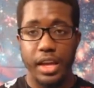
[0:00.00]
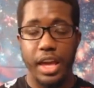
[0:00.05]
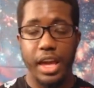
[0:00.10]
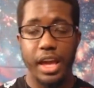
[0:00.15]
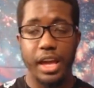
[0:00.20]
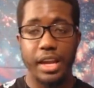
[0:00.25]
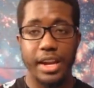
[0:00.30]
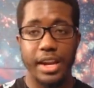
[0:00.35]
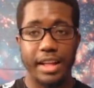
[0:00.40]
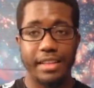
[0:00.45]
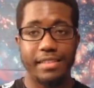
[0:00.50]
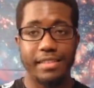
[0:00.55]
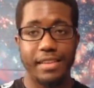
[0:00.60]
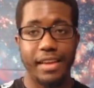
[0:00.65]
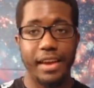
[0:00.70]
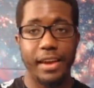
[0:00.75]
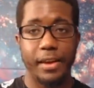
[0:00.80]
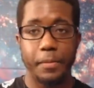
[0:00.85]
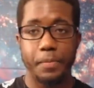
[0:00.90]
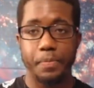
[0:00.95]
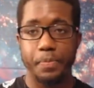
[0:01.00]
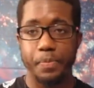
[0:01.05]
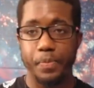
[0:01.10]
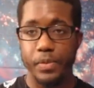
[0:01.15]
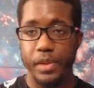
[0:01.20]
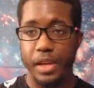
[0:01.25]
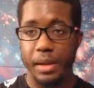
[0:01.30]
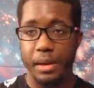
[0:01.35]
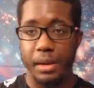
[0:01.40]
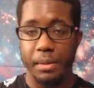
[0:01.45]
and that's like
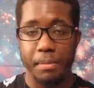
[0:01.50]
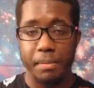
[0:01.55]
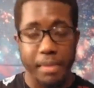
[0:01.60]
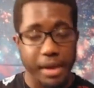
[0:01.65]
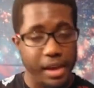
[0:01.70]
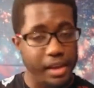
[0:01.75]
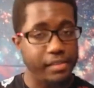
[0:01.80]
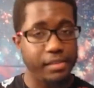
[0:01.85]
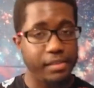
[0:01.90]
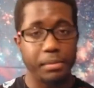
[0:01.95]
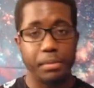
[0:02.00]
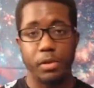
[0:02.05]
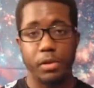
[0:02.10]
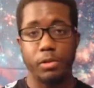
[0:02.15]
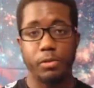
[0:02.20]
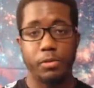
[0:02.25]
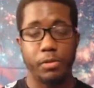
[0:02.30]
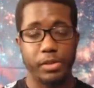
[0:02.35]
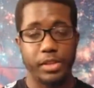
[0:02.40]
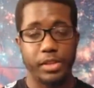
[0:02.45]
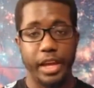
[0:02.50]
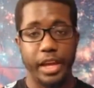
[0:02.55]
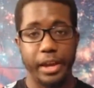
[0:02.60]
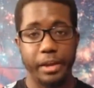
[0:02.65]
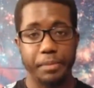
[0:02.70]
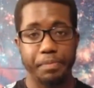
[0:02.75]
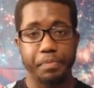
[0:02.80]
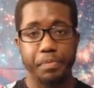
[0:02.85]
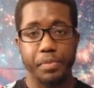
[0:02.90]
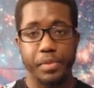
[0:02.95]
an amazing beautiful
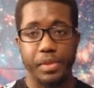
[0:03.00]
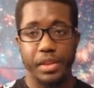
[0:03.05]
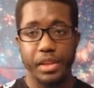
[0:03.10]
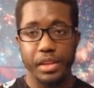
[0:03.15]
thing